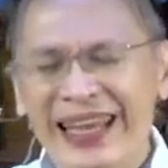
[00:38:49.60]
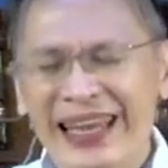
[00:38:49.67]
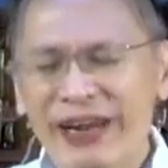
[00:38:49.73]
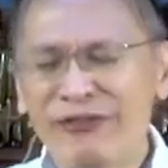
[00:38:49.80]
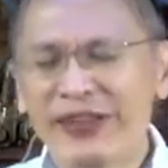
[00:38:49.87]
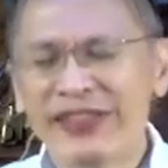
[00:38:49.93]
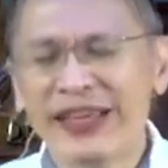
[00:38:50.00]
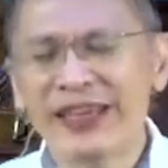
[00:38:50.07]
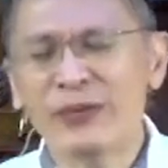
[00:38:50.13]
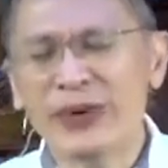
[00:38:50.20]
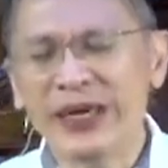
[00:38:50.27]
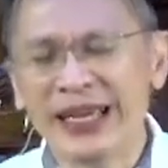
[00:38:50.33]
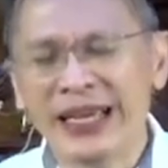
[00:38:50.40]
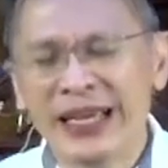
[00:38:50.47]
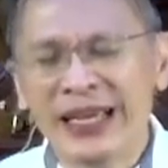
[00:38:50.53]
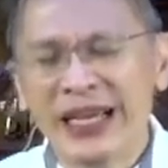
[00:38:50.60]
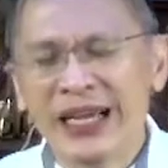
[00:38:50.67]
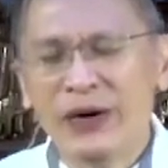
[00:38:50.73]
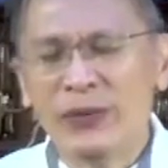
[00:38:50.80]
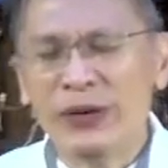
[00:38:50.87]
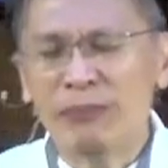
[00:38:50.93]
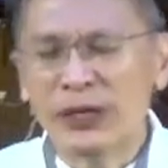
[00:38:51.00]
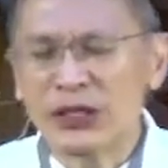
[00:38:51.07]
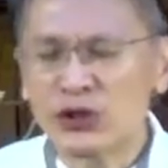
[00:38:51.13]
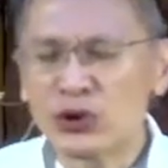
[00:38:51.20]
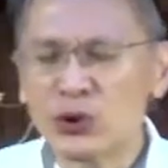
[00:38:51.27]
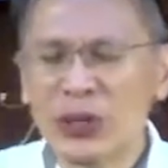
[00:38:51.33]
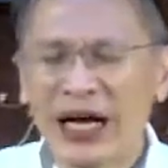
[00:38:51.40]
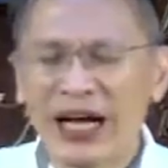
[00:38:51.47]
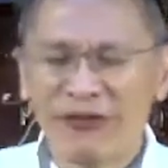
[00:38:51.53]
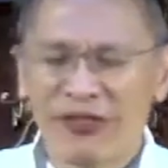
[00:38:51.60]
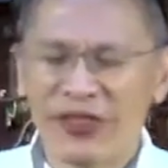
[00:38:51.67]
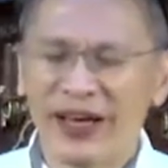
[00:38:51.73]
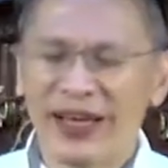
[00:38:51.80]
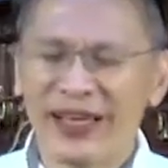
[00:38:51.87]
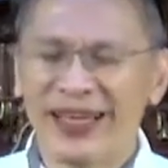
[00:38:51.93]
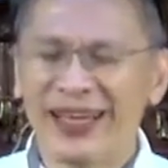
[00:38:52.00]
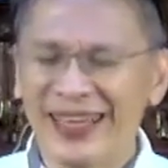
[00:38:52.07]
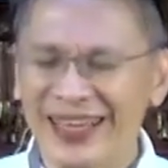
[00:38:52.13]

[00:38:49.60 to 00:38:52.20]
and everything we pursue after